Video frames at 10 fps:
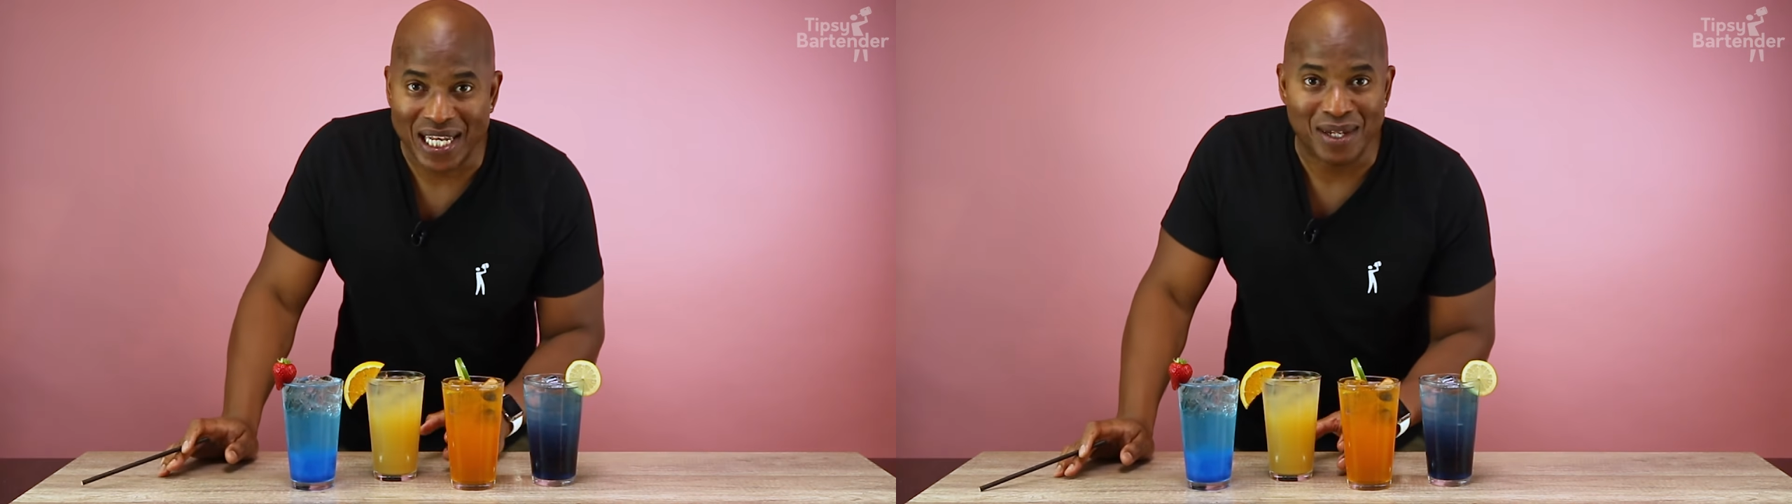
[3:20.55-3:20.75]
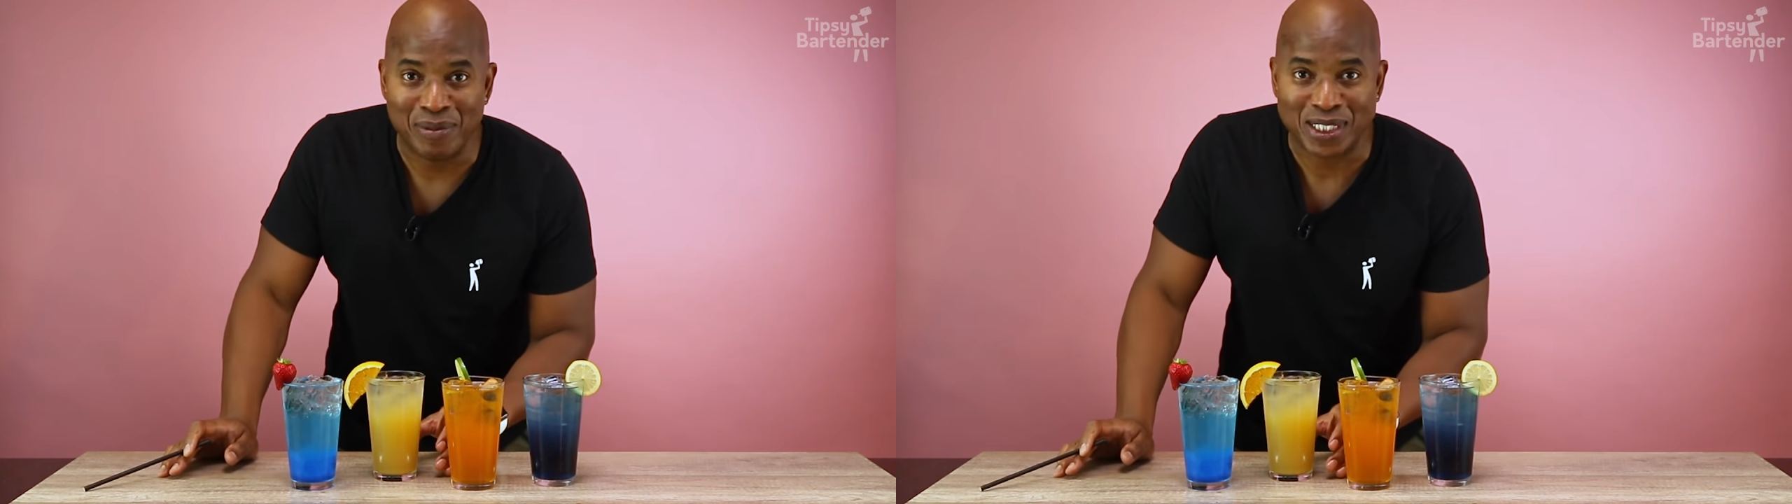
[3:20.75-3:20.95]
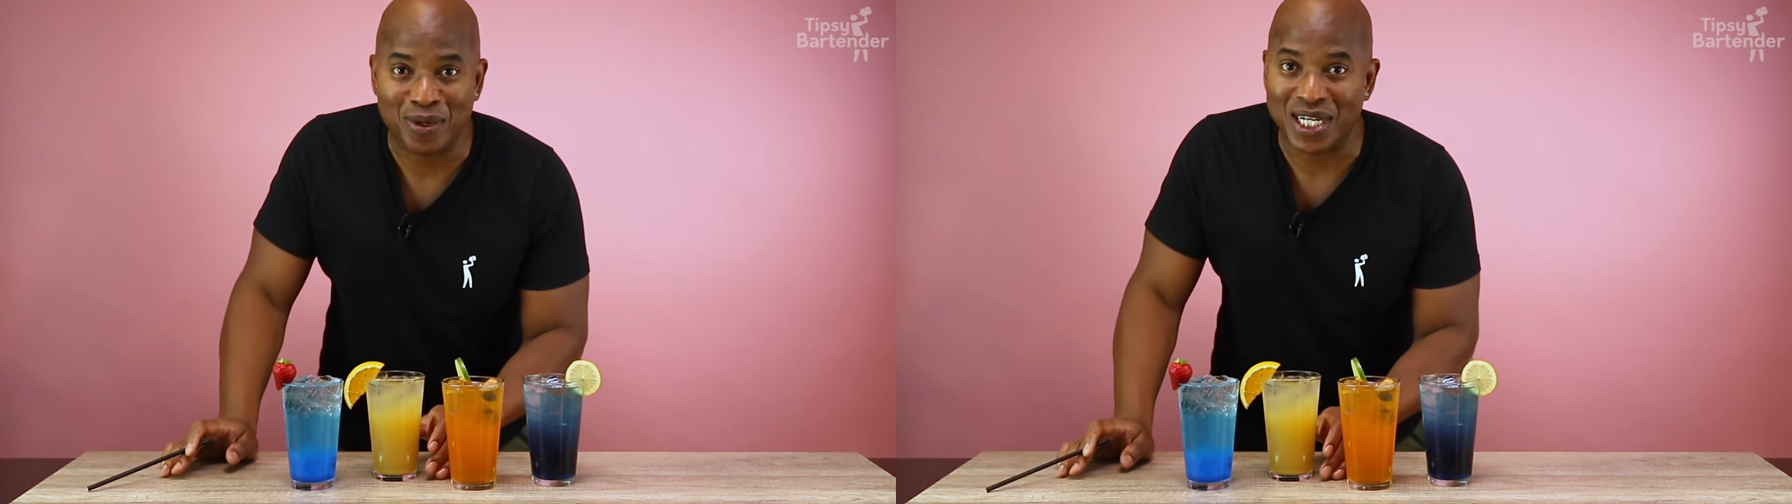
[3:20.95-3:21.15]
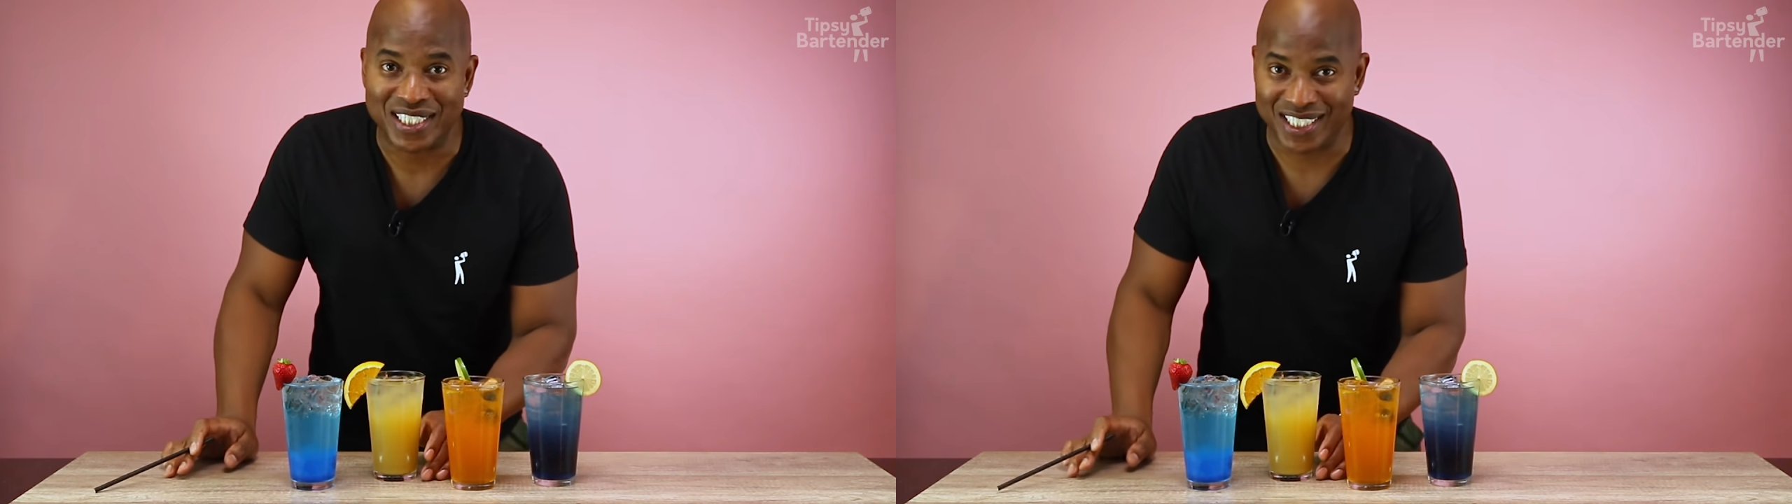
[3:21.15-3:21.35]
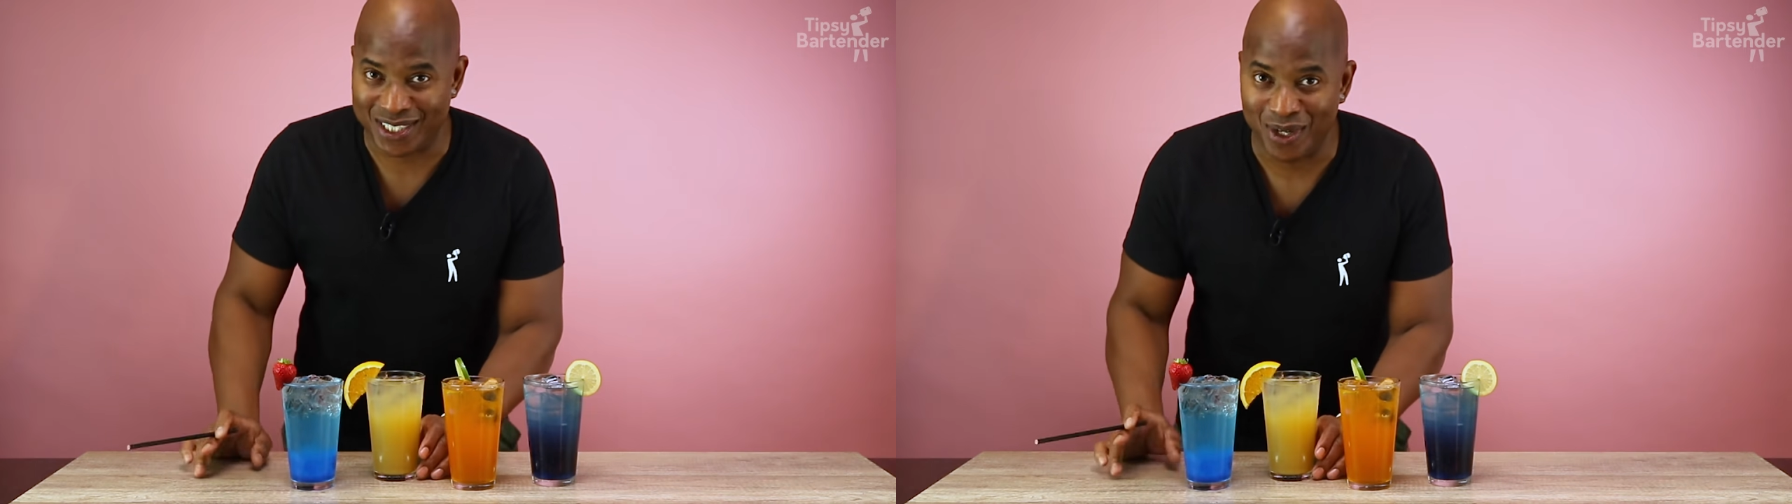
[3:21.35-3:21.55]
little
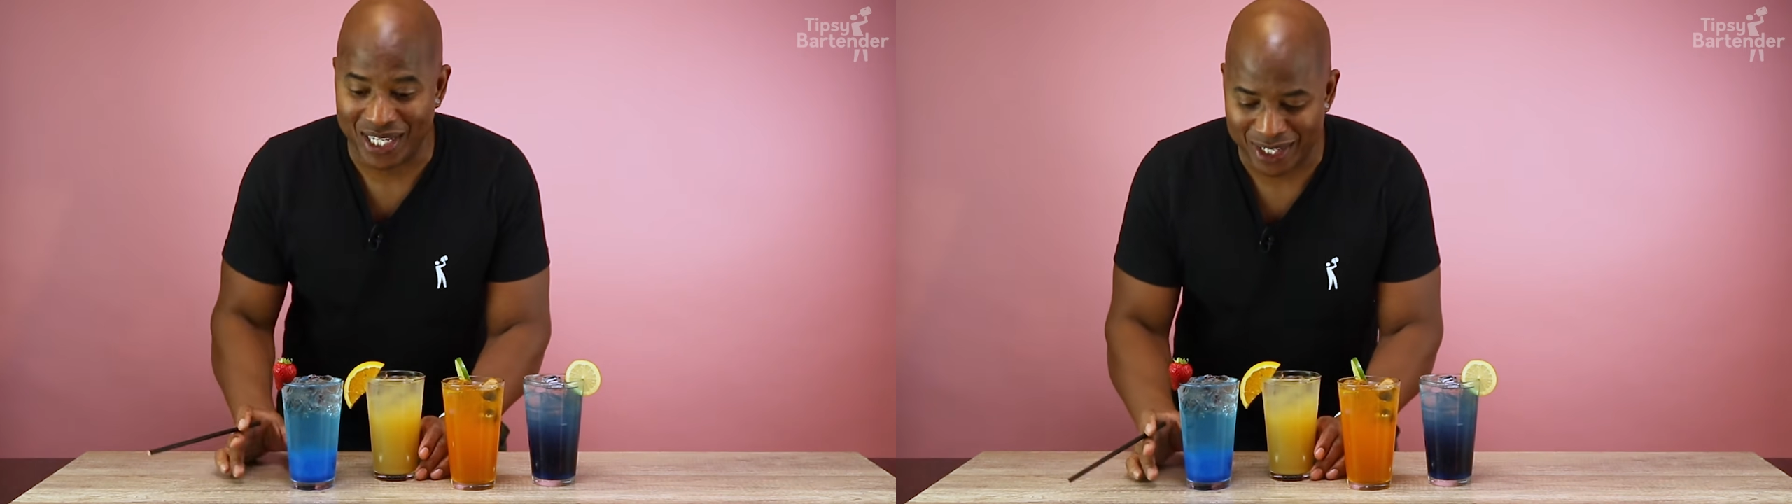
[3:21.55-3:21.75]
mixologist, y'all,